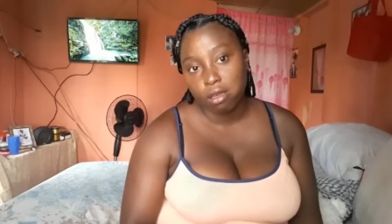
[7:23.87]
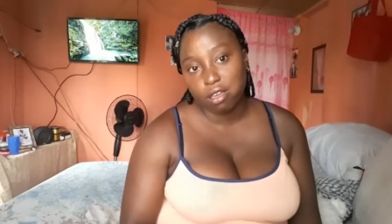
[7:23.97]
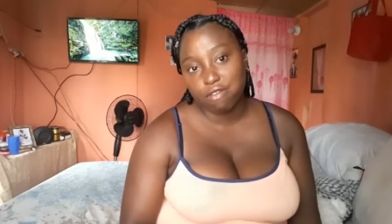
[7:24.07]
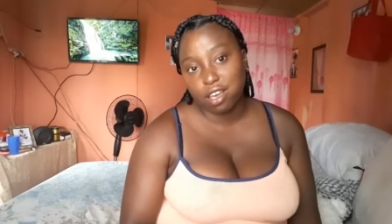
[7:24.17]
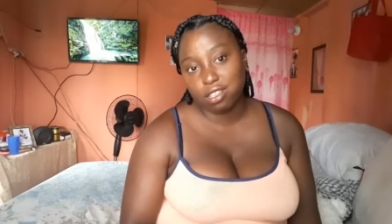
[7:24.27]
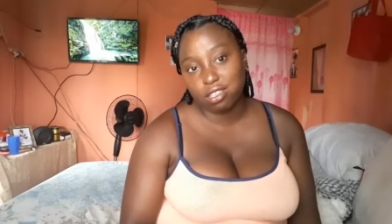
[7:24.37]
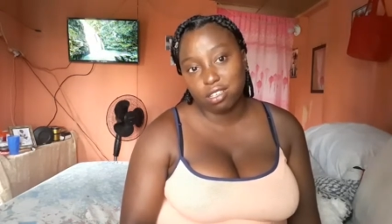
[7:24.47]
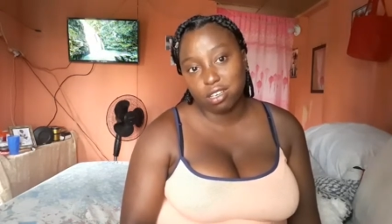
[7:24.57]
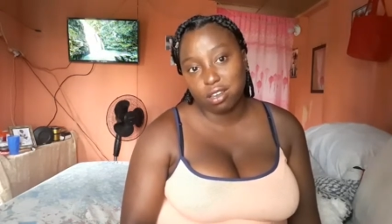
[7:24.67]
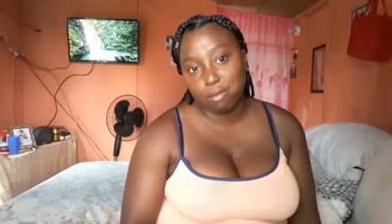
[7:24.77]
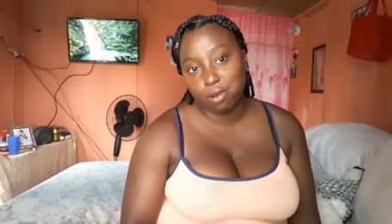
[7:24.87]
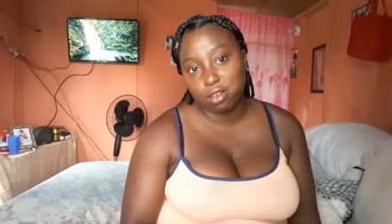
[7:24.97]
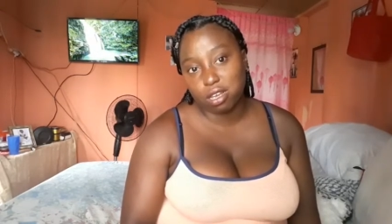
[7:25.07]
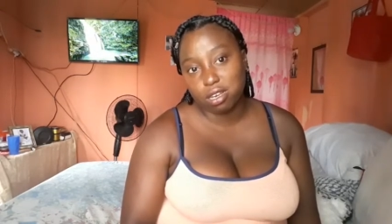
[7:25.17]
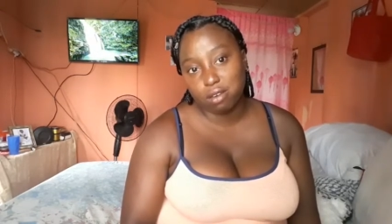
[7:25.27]
If I'm thinking
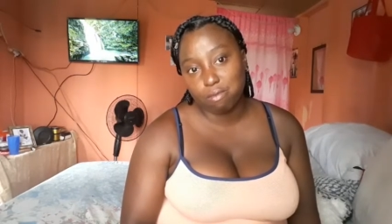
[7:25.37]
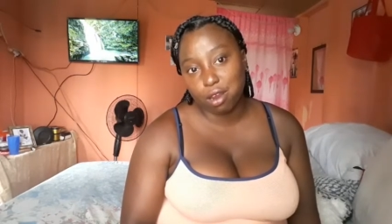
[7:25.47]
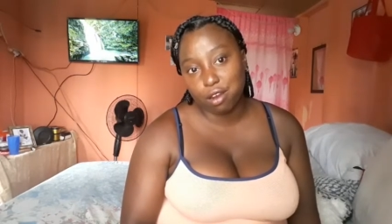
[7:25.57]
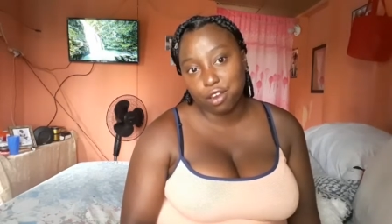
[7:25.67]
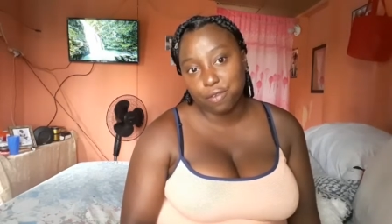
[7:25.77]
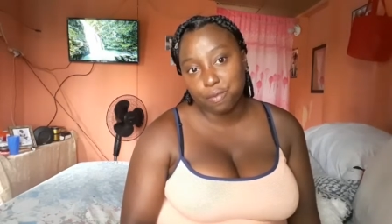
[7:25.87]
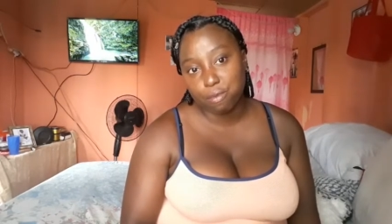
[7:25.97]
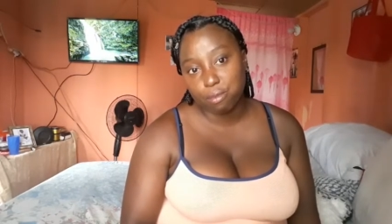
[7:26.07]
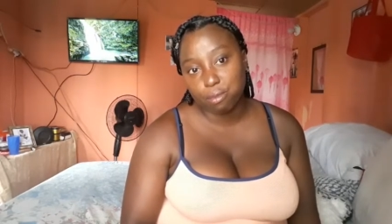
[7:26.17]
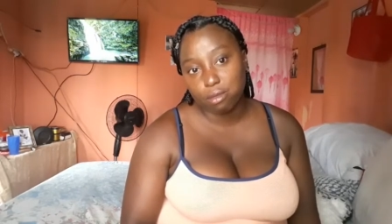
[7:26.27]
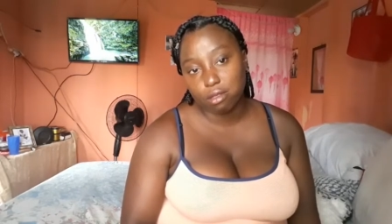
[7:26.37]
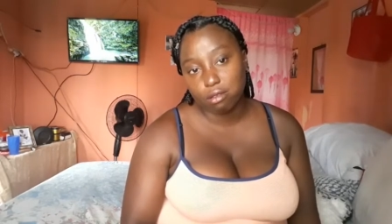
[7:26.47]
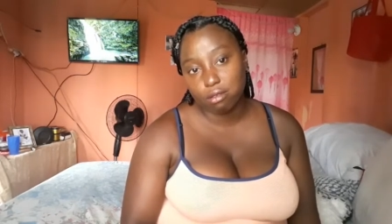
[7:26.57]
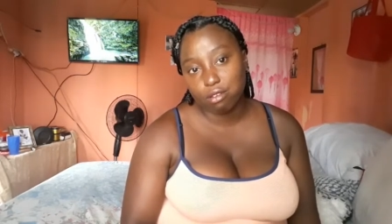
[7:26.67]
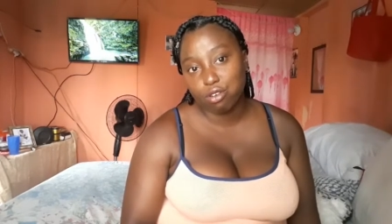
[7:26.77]
about getting married,
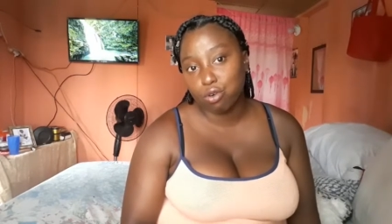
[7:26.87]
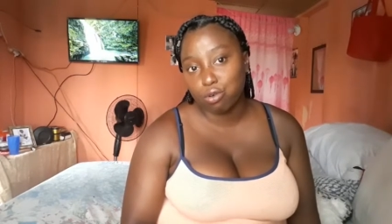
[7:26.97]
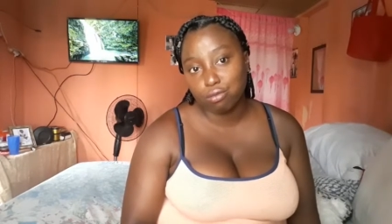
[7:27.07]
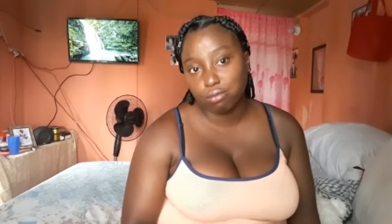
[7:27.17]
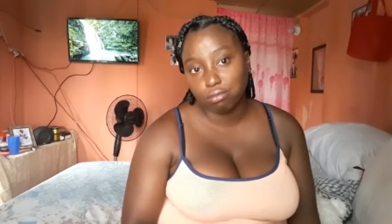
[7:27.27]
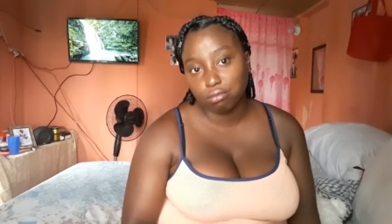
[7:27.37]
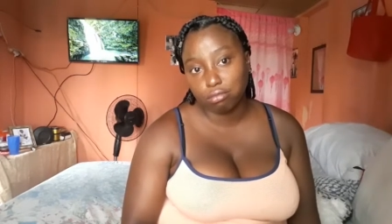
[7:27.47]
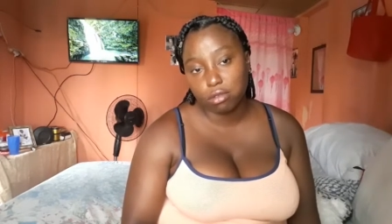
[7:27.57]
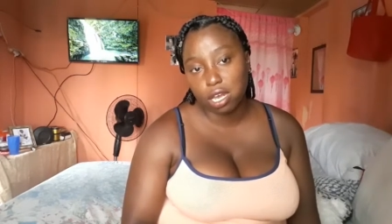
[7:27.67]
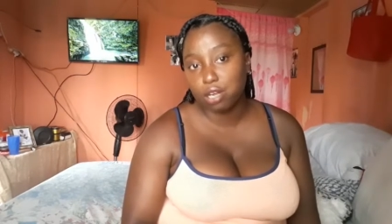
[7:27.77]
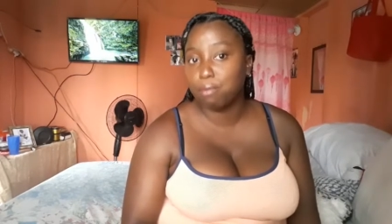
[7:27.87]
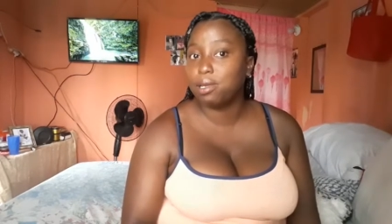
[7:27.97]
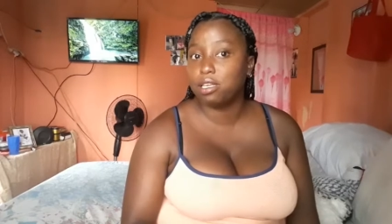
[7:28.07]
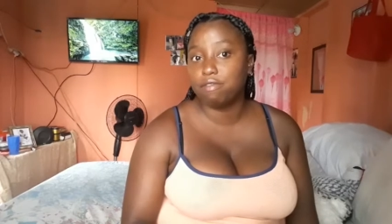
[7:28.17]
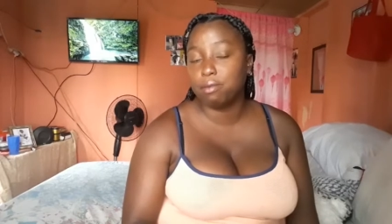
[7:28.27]
no. I don't
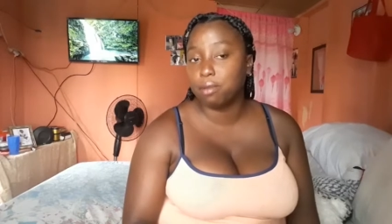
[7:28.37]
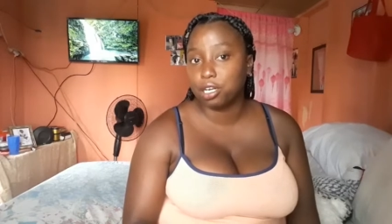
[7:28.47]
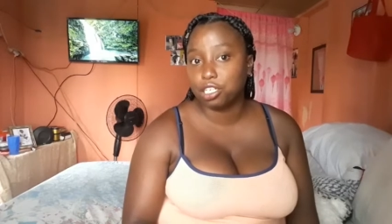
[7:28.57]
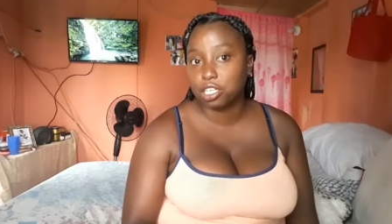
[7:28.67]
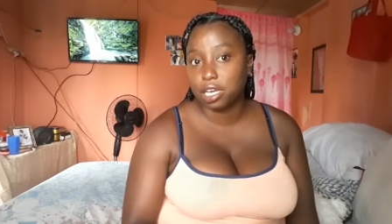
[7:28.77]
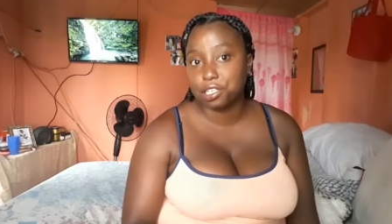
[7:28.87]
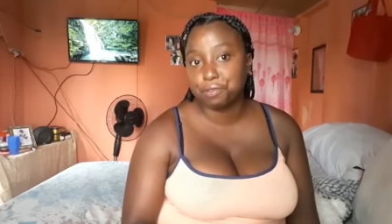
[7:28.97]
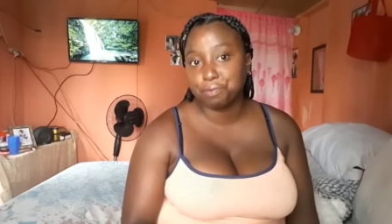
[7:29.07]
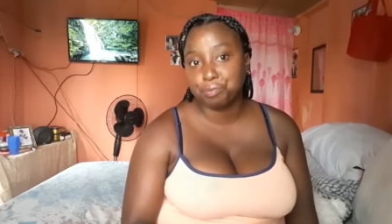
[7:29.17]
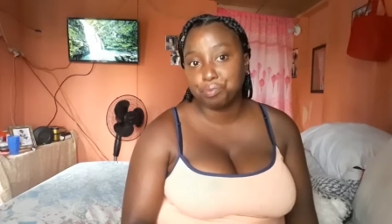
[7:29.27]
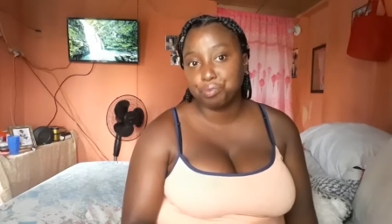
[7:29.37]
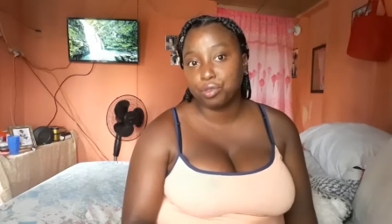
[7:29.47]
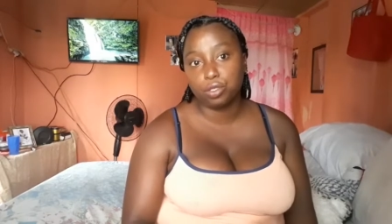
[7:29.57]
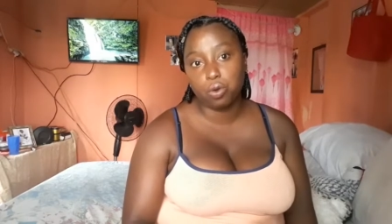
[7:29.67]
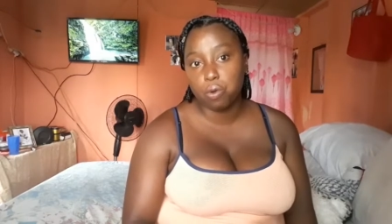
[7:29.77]
believe in marriage, guys.
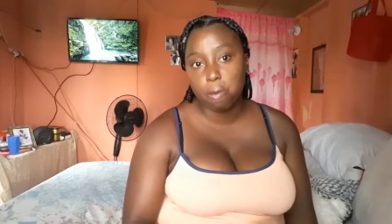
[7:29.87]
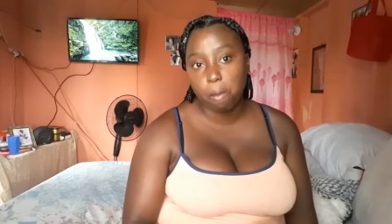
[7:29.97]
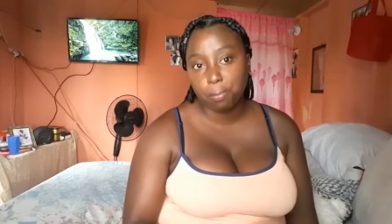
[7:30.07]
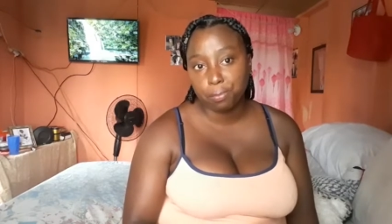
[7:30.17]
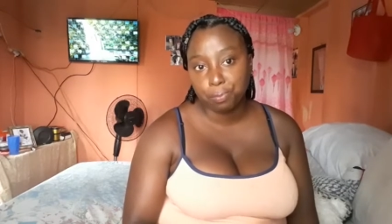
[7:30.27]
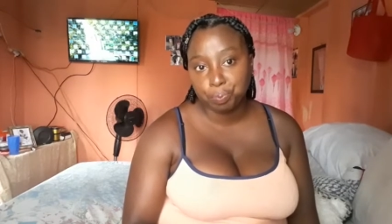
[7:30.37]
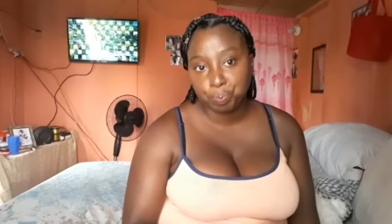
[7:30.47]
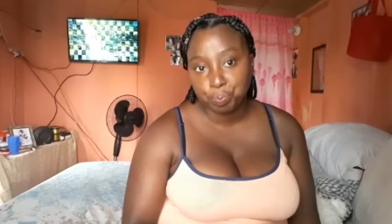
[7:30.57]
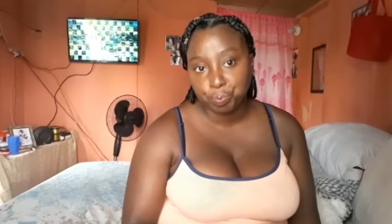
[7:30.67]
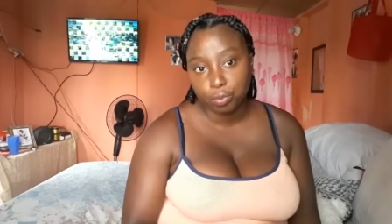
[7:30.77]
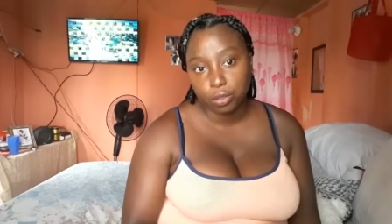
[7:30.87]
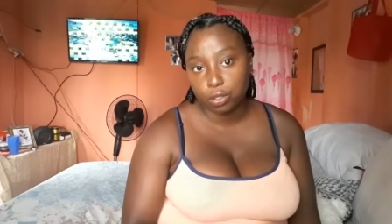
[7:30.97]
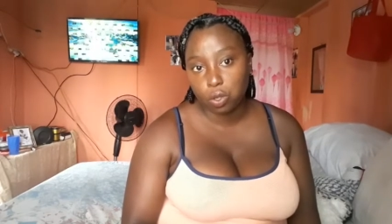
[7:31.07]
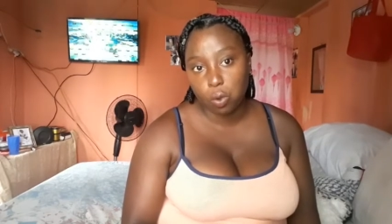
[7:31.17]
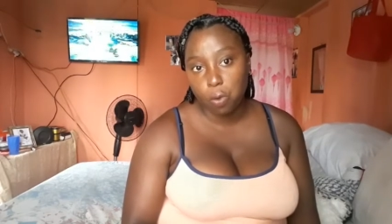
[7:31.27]
No.
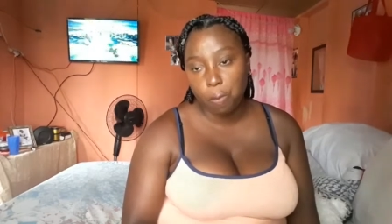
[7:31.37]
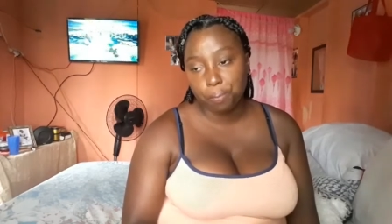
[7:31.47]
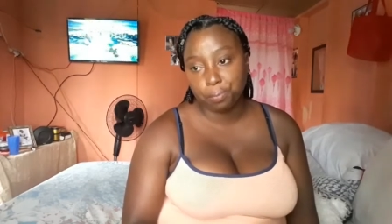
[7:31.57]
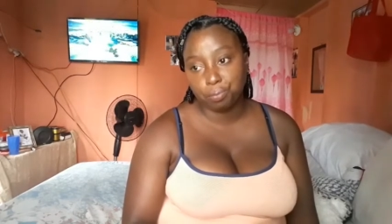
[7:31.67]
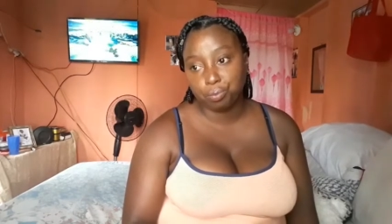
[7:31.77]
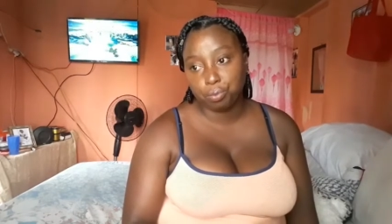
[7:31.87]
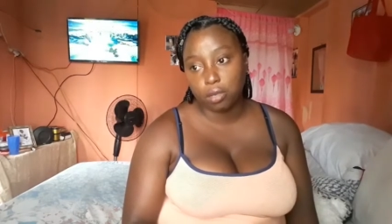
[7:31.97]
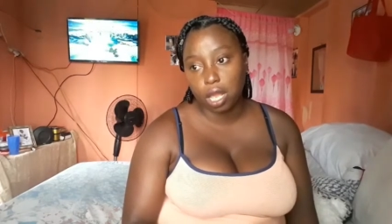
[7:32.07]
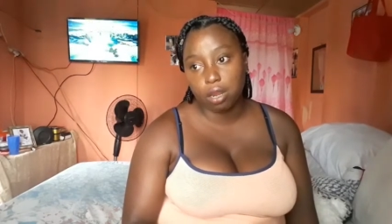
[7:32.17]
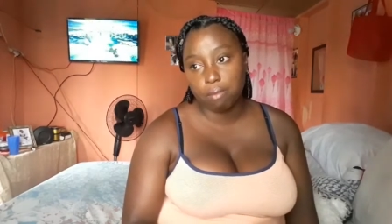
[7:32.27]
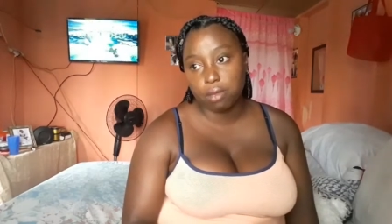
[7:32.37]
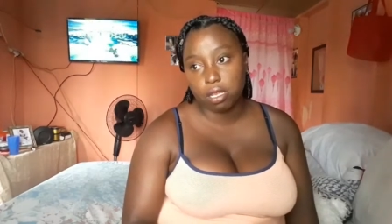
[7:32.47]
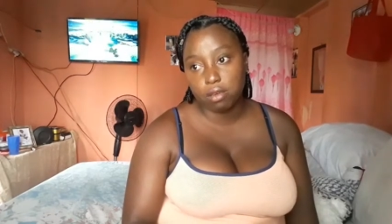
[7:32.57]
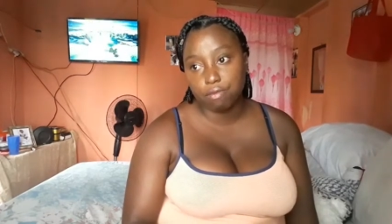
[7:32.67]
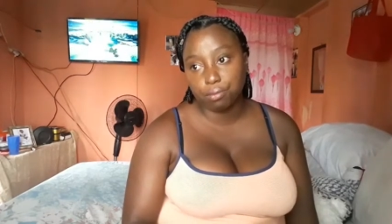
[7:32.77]
No. I don't
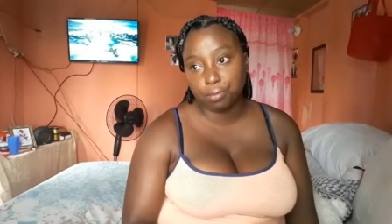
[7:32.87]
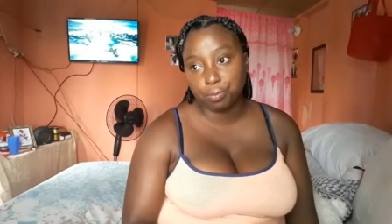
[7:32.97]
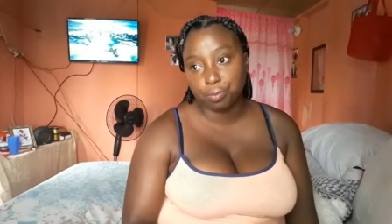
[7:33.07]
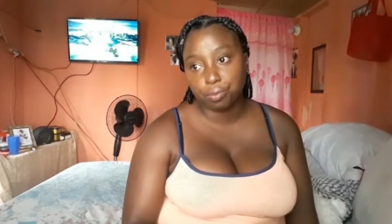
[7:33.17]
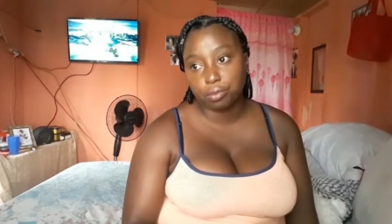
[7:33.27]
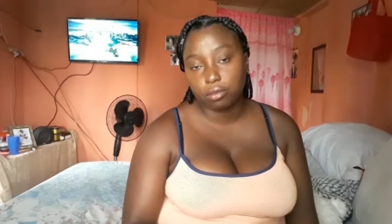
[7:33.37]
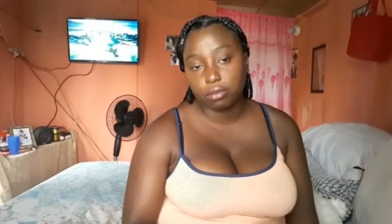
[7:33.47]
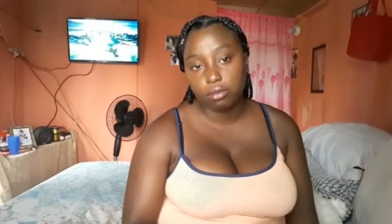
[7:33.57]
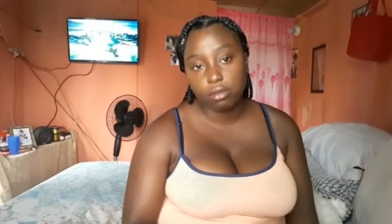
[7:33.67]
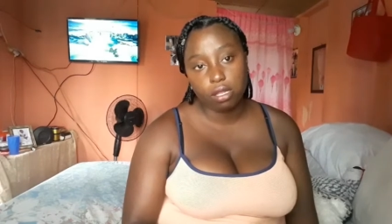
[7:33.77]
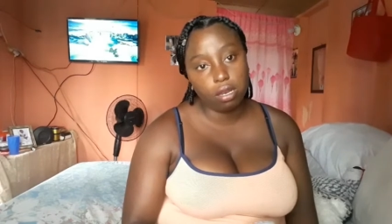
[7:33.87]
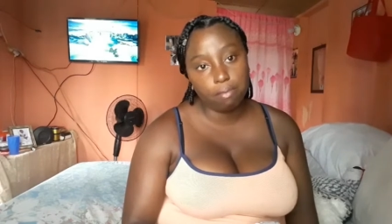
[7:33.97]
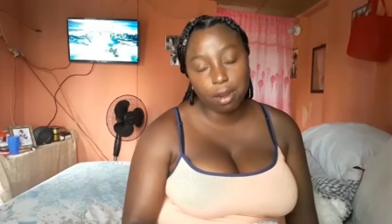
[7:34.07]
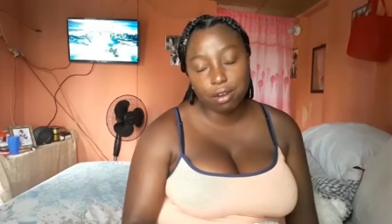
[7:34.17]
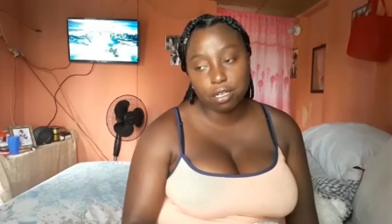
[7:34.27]
believe in
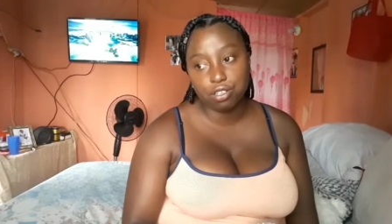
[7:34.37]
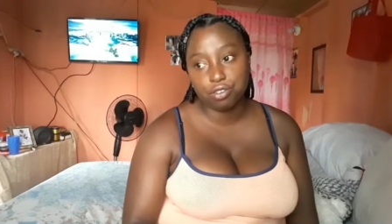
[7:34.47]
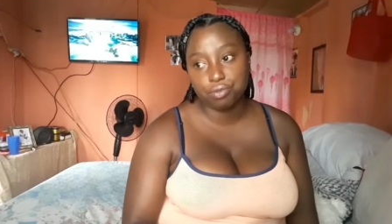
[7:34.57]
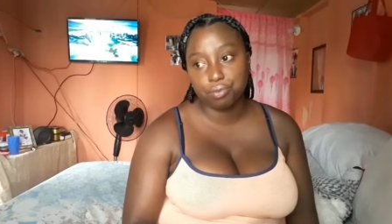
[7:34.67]
marriage.